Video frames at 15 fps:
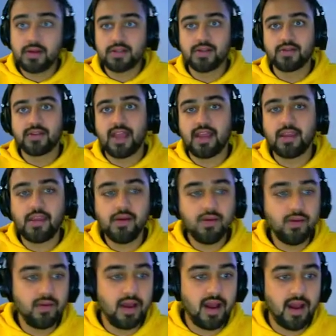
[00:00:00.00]
So thank
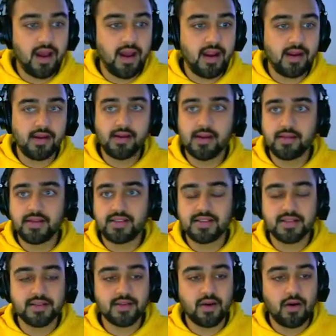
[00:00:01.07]
you, and
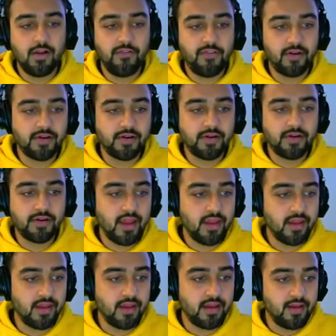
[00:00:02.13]
this is all for today.
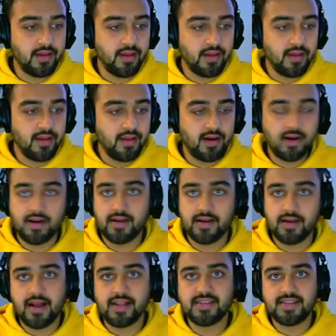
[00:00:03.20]

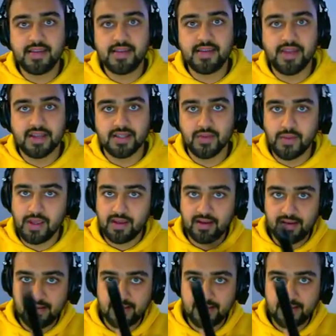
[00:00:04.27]
I'll see you next week.